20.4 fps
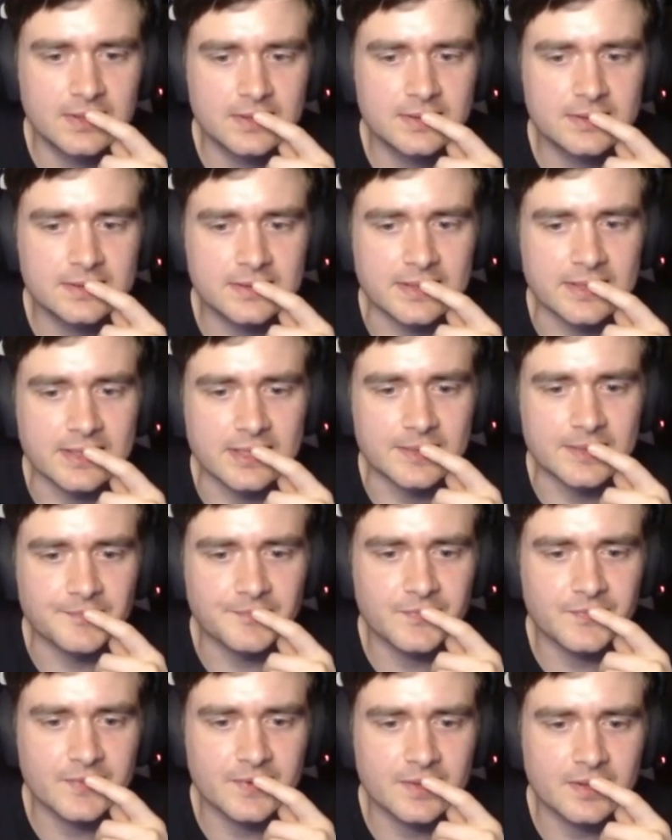Yeah,
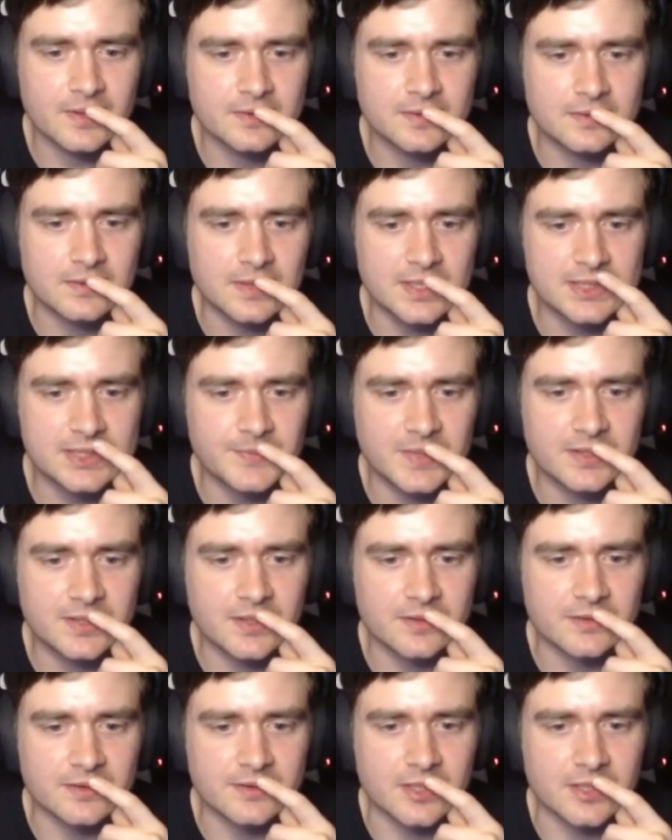let's maintain
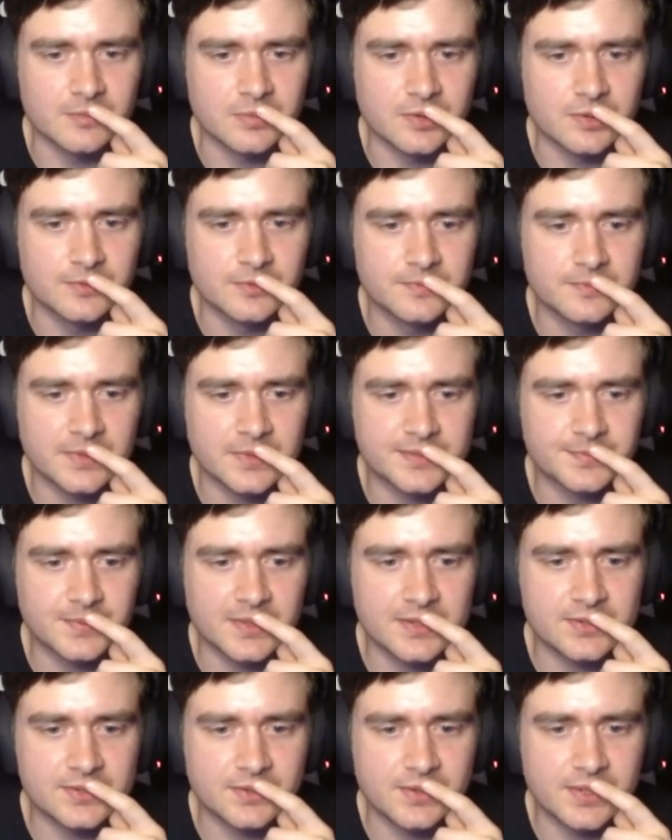the tempo. Let's place
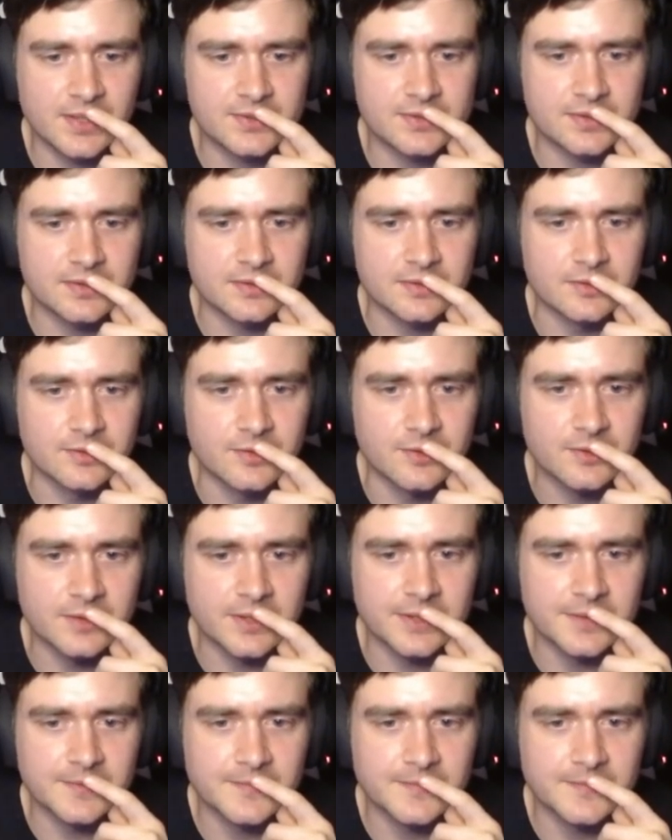the Curson into Nurgling